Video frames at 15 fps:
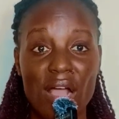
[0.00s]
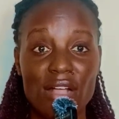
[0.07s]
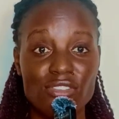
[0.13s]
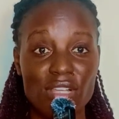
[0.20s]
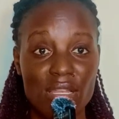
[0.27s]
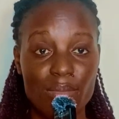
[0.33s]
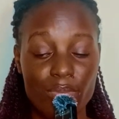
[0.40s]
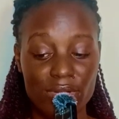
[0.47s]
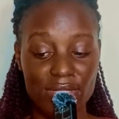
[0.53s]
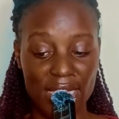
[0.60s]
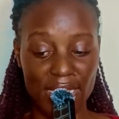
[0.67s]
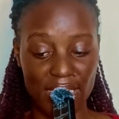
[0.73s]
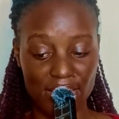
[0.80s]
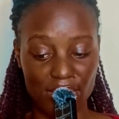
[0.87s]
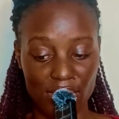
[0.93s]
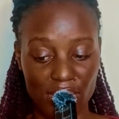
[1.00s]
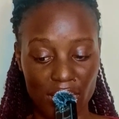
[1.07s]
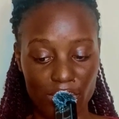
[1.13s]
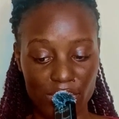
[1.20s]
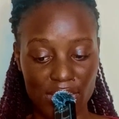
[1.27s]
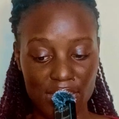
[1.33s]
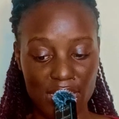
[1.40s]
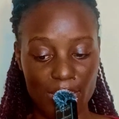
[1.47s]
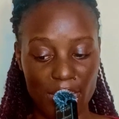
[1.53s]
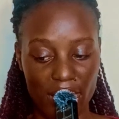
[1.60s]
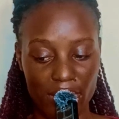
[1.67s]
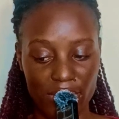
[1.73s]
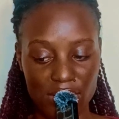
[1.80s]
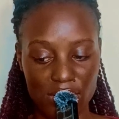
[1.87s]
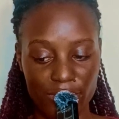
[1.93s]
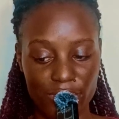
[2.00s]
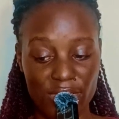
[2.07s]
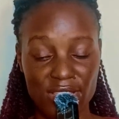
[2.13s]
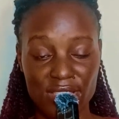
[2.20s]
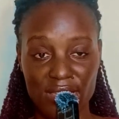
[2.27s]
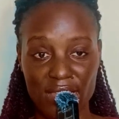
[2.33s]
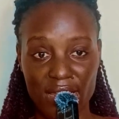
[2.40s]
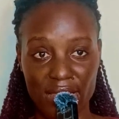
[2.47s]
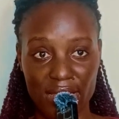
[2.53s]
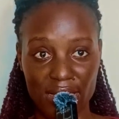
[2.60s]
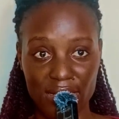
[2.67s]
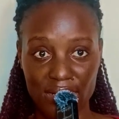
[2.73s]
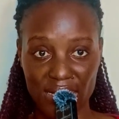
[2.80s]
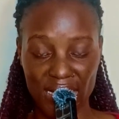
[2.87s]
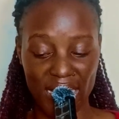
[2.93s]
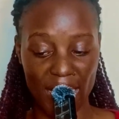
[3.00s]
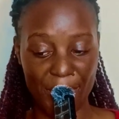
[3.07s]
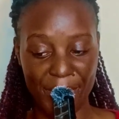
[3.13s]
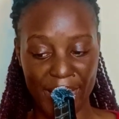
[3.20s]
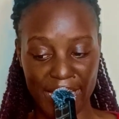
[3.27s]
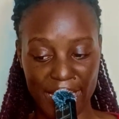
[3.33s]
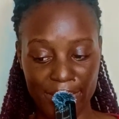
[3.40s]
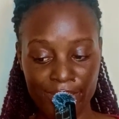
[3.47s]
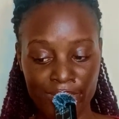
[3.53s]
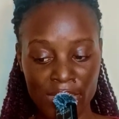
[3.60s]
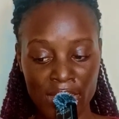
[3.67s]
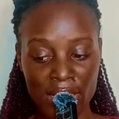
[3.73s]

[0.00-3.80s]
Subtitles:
actually built an ecosystem around the software engineering company.